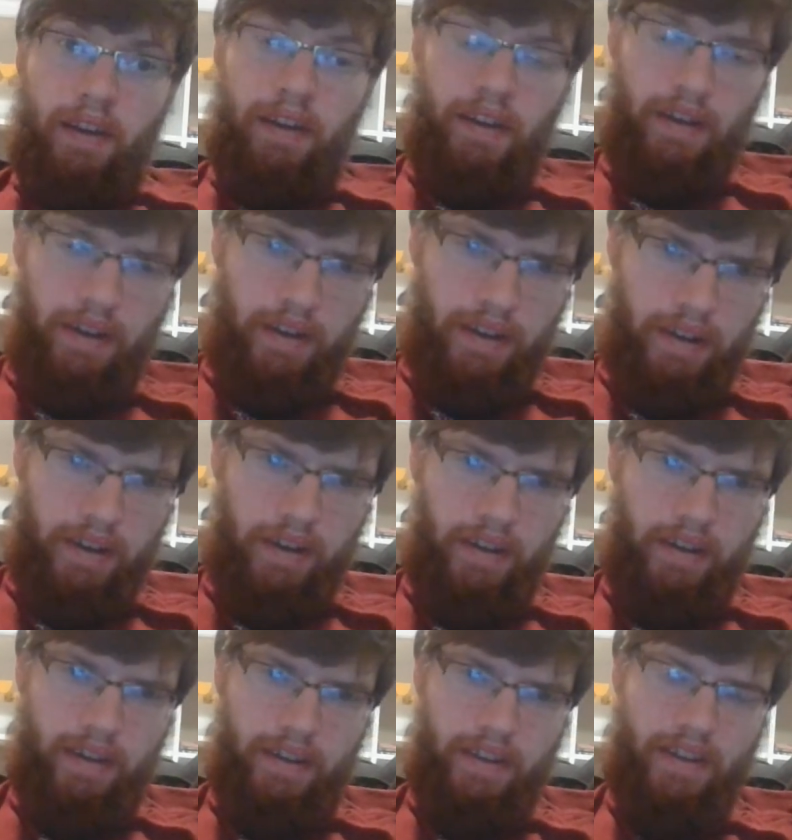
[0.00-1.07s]

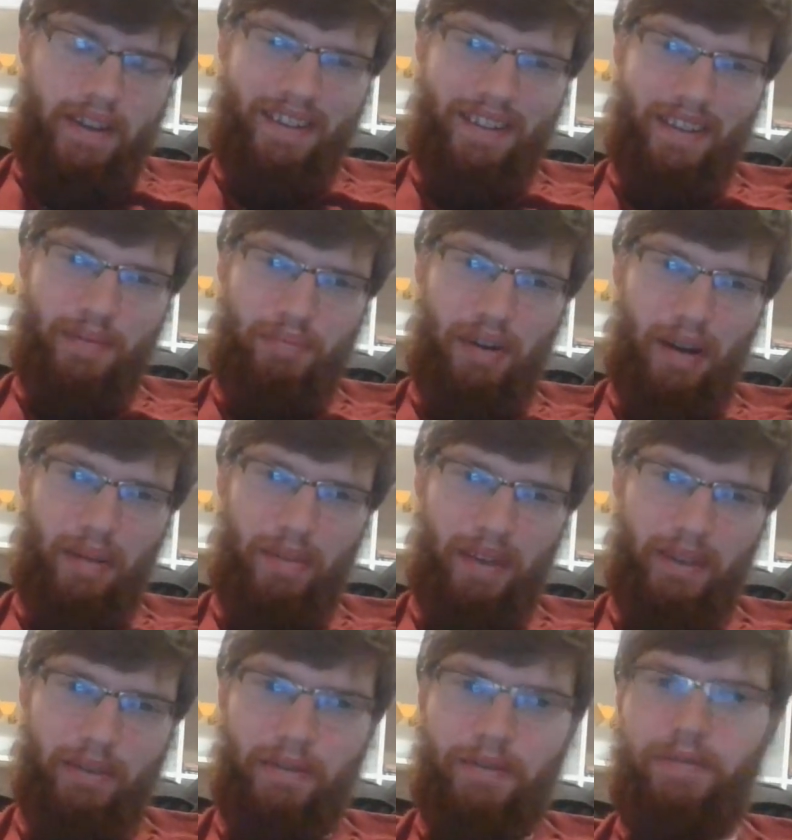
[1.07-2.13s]
this is
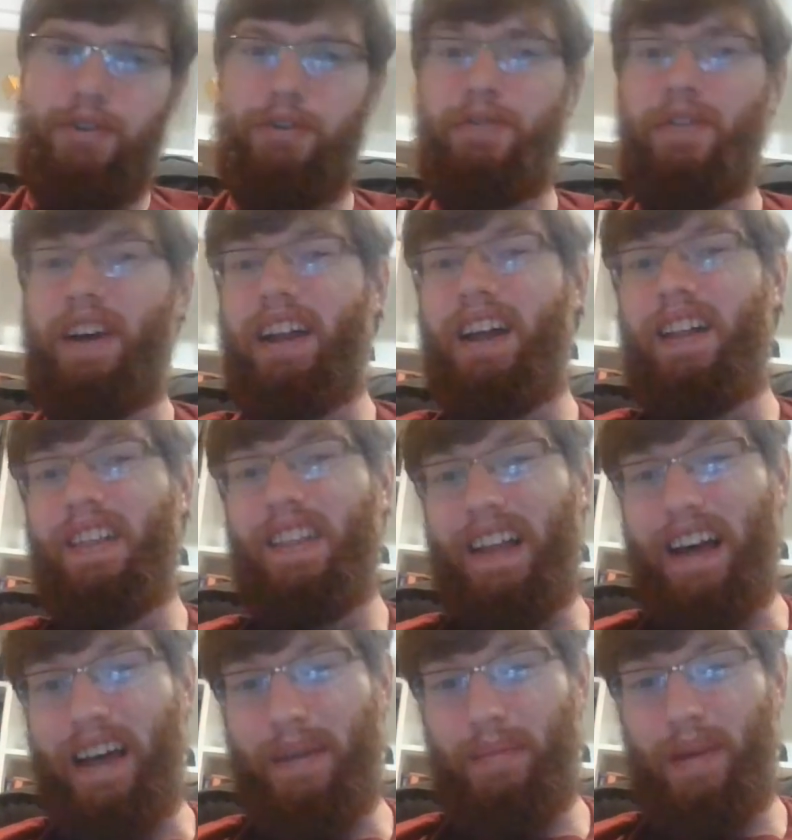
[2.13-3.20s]
probably a review that a
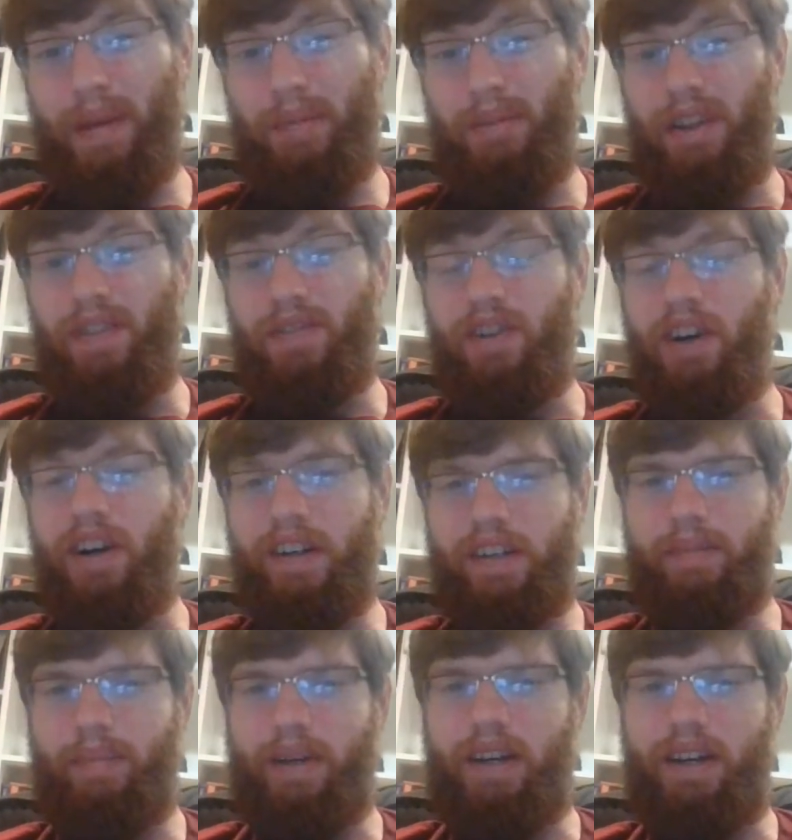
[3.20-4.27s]
lot of people have
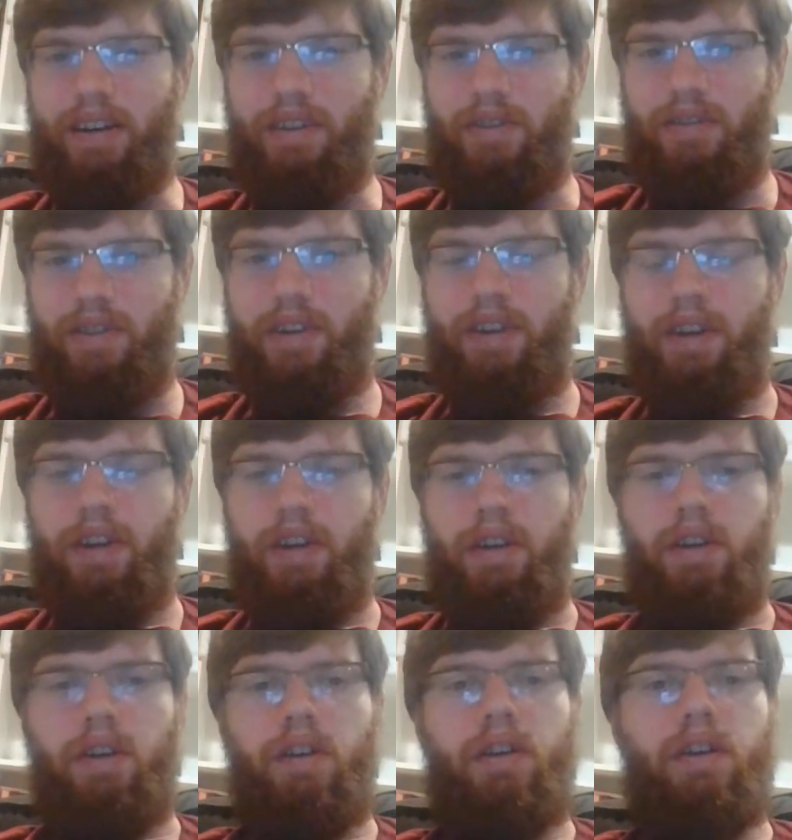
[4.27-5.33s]
talked about,
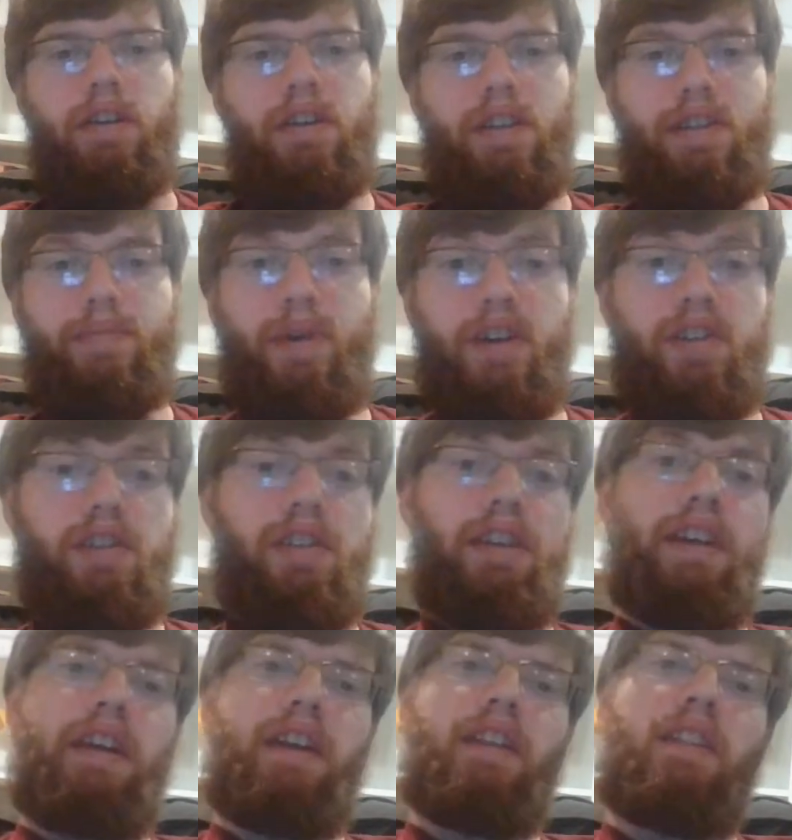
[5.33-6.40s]

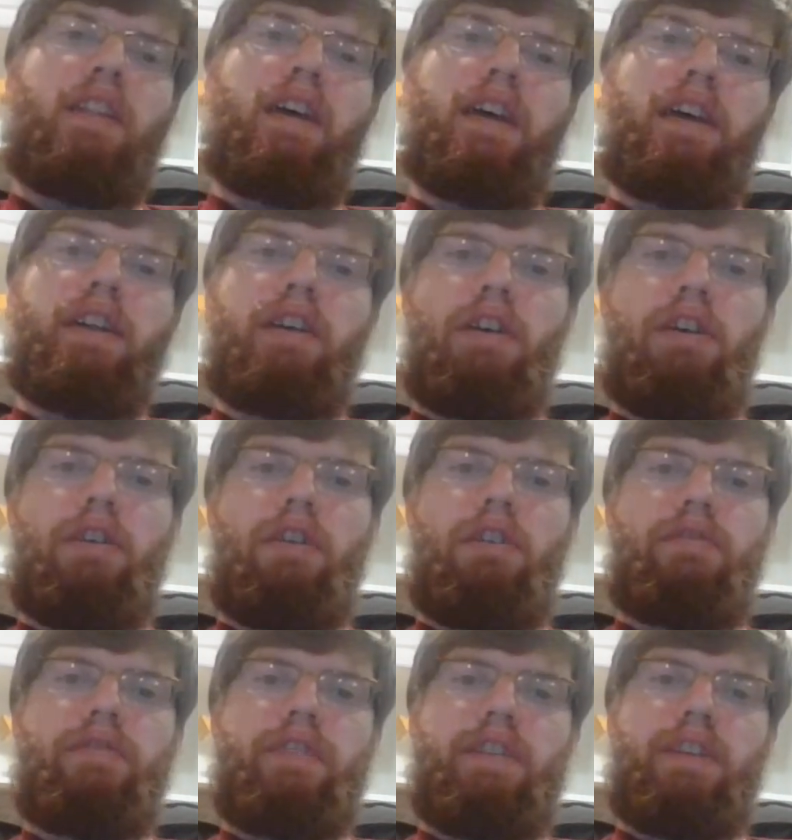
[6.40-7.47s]
especially in light
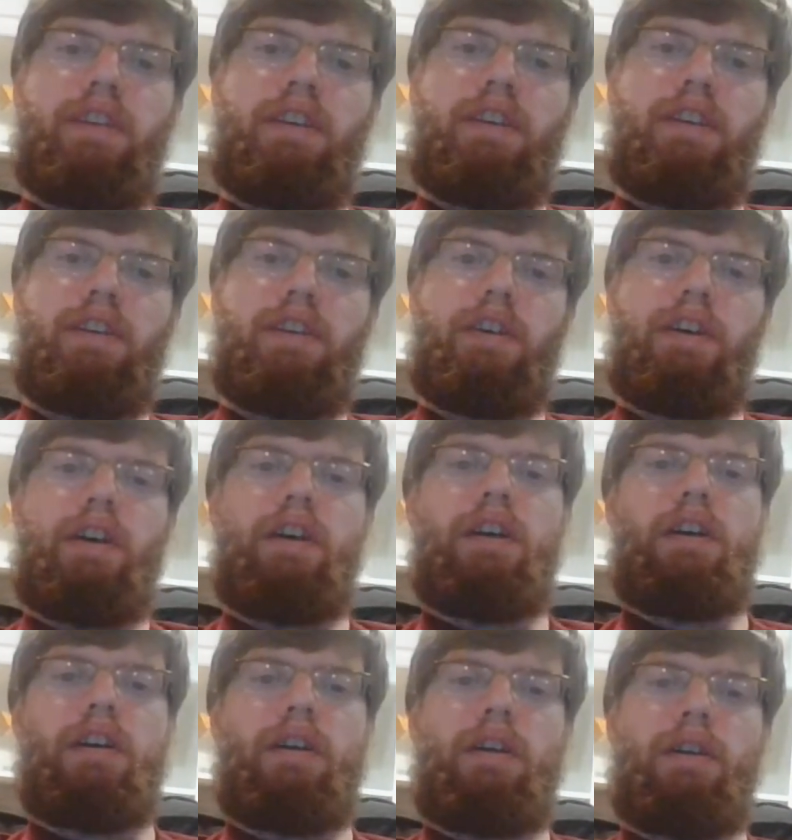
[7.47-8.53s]
of the,
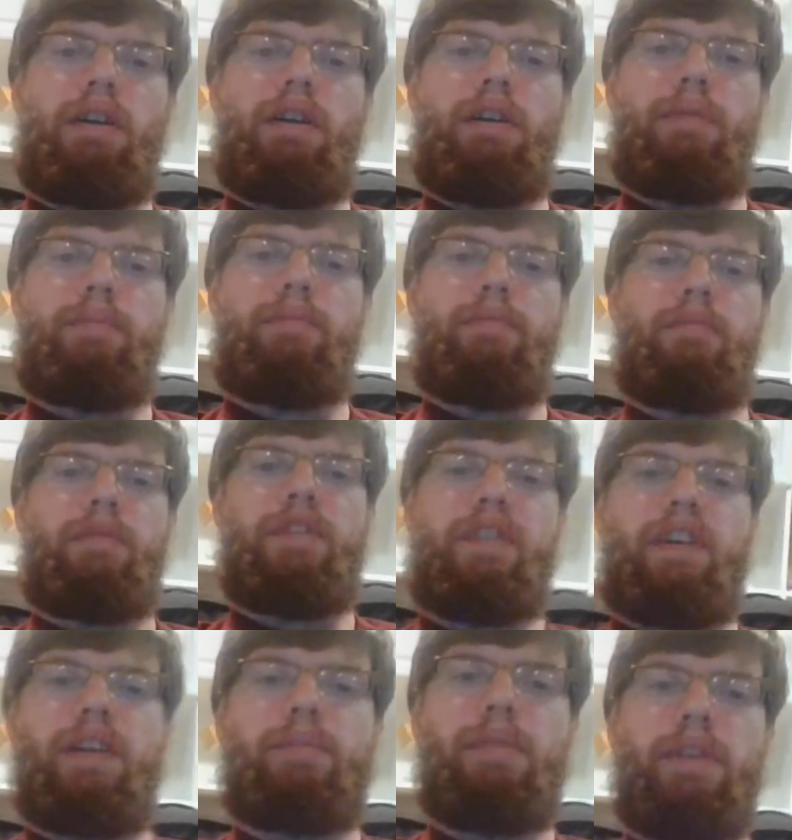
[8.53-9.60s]
1
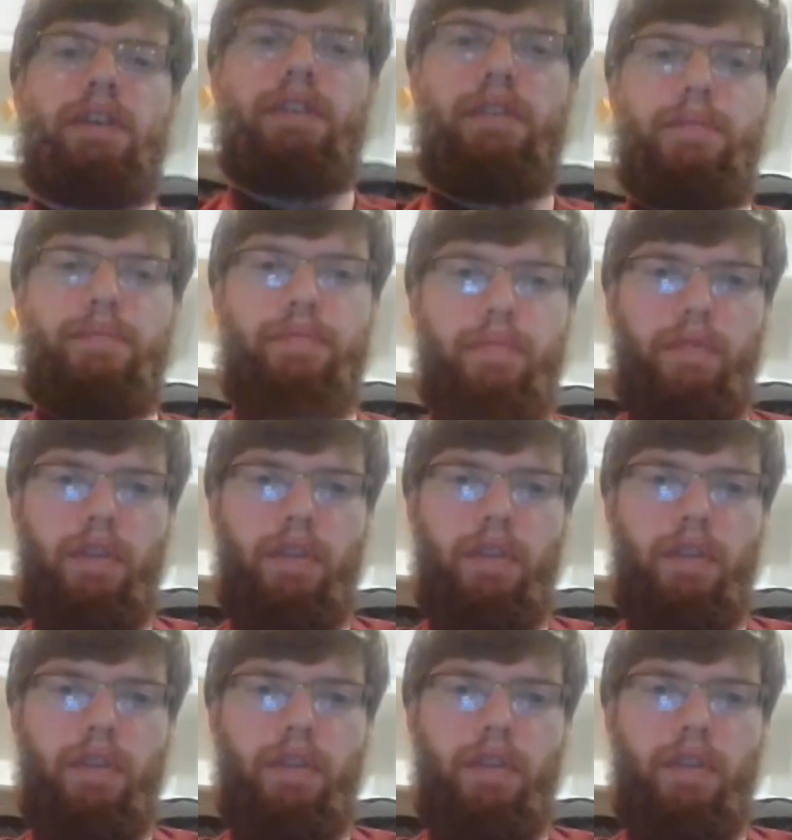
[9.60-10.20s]
second, please.